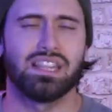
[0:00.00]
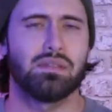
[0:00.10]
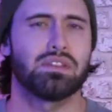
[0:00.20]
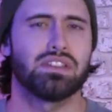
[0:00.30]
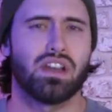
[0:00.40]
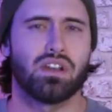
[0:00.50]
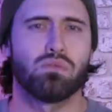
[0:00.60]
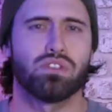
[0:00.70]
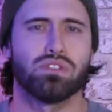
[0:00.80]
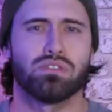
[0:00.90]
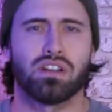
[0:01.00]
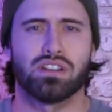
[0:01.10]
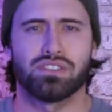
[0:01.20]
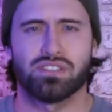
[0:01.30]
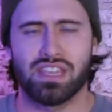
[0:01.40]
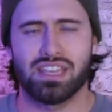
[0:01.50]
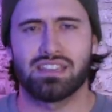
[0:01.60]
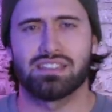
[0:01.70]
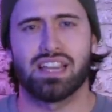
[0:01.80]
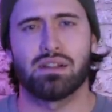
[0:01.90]
Let me know what you guys
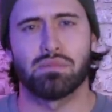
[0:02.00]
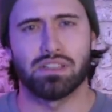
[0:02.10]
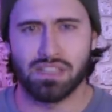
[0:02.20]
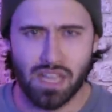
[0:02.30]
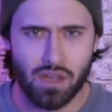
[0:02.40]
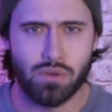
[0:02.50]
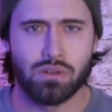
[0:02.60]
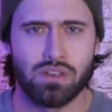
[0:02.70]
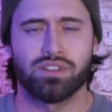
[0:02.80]
think down below.